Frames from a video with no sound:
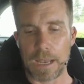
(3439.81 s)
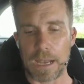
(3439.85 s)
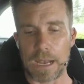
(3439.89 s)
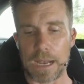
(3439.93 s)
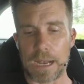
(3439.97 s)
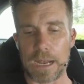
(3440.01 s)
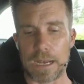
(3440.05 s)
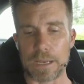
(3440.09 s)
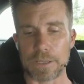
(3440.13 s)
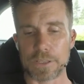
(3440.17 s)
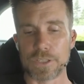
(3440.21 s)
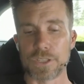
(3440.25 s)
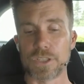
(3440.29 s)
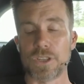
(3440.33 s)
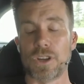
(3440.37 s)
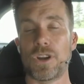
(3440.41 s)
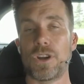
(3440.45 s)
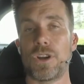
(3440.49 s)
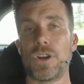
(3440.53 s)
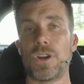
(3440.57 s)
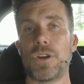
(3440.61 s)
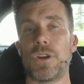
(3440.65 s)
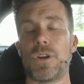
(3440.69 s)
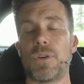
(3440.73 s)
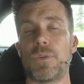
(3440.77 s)
Uh,
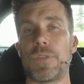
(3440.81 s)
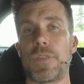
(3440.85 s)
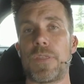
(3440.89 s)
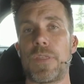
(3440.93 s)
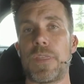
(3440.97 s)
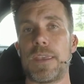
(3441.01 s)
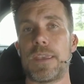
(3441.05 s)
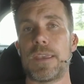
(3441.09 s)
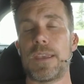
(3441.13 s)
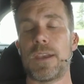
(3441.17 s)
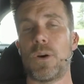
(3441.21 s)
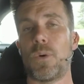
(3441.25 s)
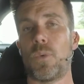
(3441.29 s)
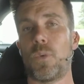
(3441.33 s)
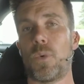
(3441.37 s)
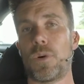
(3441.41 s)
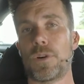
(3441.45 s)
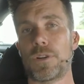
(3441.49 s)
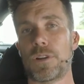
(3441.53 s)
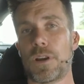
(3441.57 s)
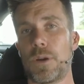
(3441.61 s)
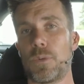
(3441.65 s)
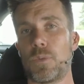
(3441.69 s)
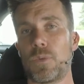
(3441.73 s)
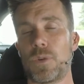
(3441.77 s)
so there,
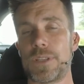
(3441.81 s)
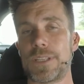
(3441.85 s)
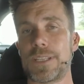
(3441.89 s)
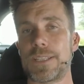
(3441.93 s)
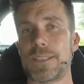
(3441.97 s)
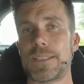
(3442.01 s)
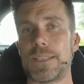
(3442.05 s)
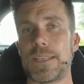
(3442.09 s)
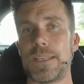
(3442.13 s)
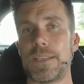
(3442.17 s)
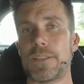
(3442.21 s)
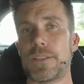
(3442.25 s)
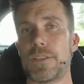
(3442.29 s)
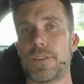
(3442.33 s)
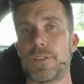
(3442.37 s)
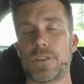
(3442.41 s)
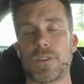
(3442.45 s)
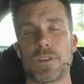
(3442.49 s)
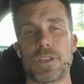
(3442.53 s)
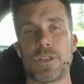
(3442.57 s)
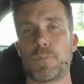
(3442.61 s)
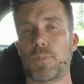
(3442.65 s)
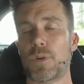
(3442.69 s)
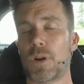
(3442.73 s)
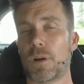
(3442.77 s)
what I would tend to do,
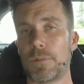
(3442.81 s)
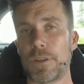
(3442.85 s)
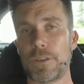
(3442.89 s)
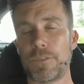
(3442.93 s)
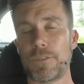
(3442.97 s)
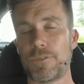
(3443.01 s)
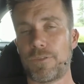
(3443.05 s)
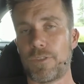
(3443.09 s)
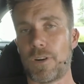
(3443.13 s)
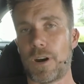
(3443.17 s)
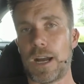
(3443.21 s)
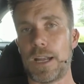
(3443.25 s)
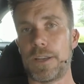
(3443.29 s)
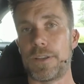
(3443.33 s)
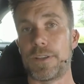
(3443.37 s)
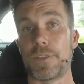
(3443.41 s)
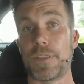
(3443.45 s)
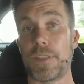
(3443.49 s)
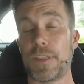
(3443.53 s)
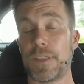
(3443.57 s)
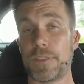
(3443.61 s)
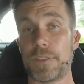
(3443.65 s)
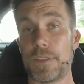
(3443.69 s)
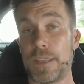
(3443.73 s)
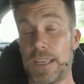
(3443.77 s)
you probably find
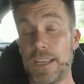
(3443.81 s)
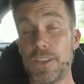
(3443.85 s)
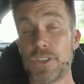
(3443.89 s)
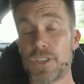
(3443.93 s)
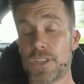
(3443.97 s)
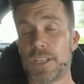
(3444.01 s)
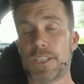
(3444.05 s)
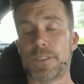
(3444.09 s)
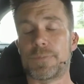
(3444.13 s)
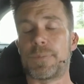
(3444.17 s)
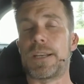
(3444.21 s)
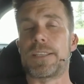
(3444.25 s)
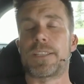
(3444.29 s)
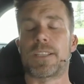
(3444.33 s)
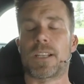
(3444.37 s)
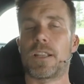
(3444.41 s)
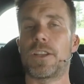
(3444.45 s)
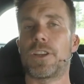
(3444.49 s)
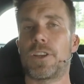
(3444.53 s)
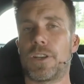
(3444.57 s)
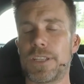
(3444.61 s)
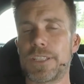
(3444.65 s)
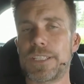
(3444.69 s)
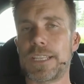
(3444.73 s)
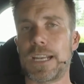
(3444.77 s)
that the engine is basically
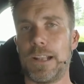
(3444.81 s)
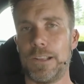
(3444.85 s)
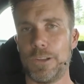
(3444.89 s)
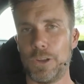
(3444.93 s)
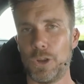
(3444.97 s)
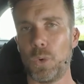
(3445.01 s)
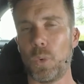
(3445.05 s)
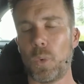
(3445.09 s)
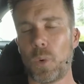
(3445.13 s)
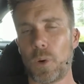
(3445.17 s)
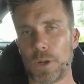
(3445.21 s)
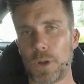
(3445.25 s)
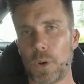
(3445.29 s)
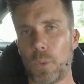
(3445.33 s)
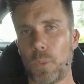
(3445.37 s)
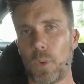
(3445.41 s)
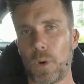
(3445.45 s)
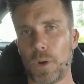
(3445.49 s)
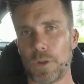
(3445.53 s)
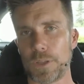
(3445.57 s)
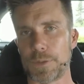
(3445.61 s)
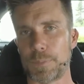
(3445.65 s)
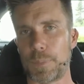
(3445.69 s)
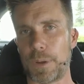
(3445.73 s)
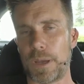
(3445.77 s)
going to tell you what it
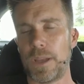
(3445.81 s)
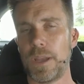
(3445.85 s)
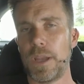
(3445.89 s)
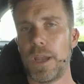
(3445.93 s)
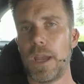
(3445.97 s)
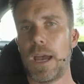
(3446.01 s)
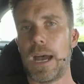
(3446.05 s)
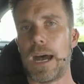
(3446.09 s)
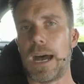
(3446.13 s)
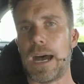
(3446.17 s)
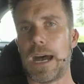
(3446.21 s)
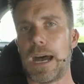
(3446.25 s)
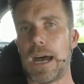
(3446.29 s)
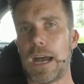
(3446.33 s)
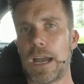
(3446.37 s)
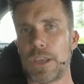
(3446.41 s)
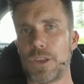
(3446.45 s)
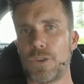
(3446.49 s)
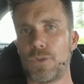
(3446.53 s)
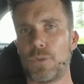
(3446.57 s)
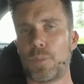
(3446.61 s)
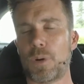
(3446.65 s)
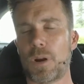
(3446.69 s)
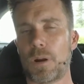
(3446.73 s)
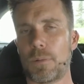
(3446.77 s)
wants, but uh,
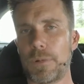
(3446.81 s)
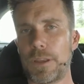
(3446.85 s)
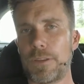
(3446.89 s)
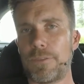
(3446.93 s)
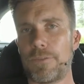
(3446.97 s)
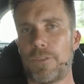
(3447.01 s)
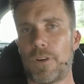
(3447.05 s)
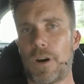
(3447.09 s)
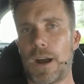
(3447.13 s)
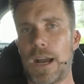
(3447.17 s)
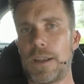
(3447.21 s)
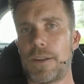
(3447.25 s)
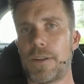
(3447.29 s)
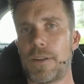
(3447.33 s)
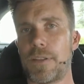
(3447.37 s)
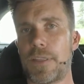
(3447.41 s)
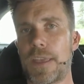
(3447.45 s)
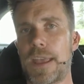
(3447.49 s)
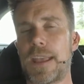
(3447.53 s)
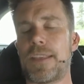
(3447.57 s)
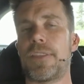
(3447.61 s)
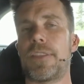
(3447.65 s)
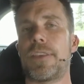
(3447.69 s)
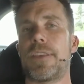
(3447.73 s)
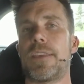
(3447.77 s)
you'll probably find
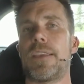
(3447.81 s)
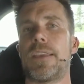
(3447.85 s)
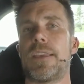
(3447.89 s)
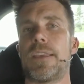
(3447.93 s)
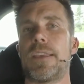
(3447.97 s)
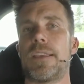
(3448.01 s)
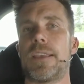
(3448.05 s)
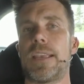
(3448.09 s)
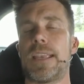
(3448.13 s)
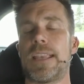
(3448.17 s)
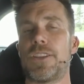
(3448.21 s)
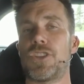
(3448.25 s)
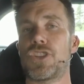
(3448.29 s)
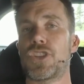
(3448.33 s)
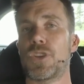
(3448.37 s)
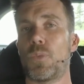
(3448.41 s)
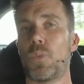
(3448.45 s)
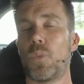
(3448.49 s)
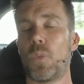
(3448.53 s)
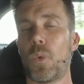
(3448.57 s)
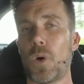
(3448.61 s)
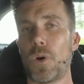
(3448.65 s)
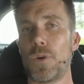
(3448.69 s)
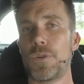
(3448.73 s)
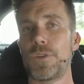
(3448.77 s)
that the engine
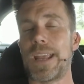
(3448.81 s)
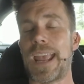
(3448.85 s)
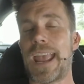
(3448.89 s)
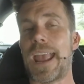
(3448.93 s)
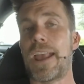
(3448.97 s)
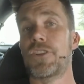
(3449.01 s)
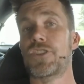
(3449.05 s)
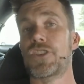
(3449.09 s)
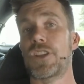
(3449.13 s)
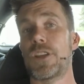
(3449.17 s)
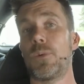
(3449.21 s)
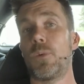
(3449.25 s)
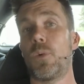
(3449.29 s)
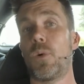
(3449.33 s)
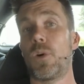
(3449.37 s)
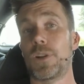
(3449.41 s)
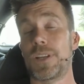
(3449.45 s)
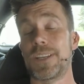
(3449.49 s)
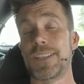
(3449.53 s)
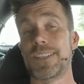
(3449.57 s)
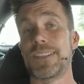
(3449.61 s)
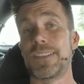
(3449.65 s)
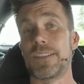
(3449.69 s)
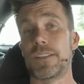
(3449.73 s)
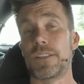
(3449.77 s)
won't actually want
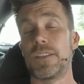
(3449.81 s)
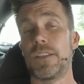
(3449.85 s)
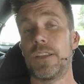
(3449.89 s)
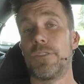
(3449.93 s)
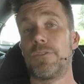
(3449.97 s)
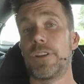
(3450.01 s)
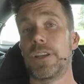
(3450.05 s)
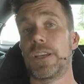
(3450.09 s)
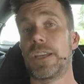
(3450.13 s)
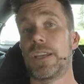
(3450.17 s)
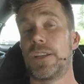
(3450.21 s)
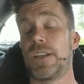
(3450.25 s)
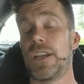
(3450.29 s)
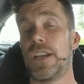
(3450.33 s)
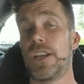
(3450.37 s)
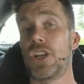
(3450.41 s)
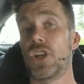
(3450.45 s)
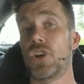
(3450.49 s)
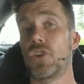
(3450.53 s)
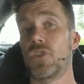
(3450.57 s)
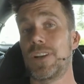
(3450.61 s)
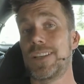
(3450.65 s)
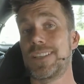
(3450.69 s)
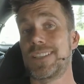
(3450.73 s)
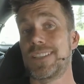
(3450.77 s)
a significant
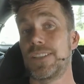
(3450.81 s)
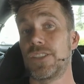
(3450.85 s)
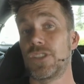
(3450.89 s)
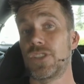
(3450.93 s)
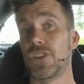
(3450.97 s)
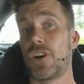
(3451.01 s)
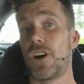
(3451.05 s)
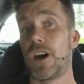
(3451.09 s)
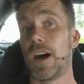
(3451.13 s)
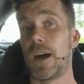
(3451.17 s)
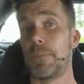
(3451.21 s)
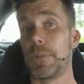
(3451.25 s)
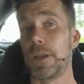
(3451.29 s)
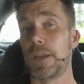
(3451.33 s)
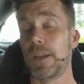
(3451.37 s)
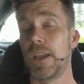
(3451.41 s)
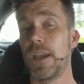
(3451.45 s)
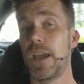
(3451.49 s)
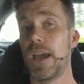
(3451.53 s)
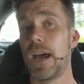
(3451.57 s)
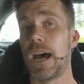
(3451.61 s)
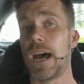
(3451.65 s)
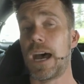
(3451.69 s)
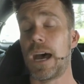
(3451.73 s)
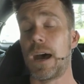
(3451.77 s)
increase in timing
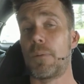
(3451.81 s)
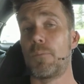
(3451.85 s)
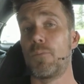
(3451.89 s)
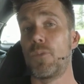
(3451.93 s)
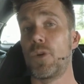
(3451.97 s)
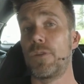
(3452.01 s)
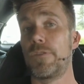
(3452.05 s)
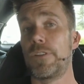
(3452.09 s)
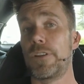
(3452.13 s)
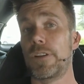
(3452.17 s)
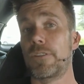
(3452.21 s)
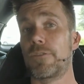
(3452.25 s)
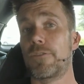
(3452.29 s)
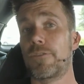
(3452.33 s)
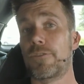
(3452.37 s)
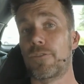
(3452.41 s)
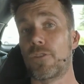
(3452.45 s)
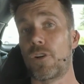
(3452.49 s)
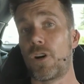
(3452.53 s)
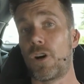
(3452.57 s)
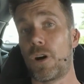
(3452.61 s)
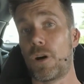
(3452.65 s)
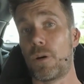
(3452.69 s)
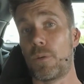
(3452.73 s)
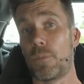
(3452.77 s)
uh, moving
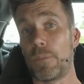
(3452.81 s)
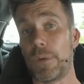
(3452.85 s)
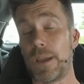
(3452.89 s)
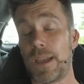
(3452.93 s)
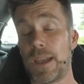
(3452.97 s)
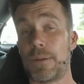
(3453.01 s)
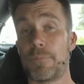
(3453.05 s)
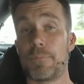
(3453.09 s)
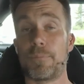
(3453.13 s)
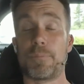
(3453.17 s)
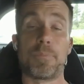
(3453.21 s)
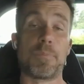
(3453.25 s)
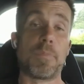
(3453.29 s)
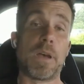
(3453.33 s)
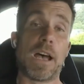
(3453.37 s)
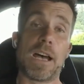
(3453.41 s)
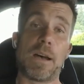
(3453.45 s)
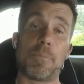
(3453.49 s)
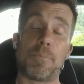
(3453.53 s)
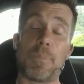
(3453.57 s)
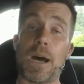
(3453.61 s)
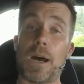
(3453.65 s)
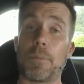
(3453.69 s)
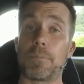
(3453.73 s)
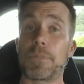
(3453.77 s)
from from uh,
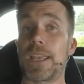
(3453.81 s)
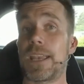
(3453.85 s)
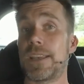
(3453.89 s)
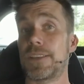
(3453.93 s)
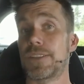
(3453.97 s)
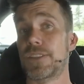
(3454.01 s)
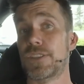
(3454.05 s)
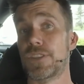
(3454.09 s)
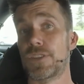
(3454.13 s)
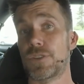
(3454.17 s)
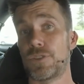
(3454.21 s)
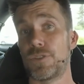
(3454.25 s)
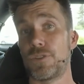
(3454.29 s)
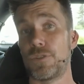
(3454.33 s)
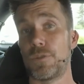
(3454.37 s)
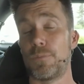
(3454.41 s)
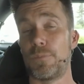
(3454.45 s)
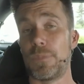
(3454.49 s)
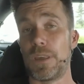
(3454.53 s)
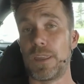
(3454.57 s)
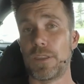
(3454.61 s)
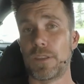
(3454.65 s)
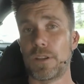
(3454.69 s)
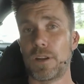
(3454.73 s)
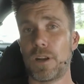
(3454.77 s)
pump gas to
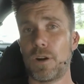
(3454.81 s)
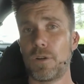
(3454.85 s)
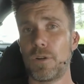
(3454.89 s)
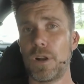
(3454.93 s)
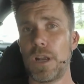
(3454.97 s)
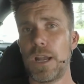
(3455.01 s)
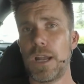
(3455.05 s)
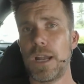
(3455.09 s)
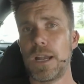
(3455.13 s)
methanol.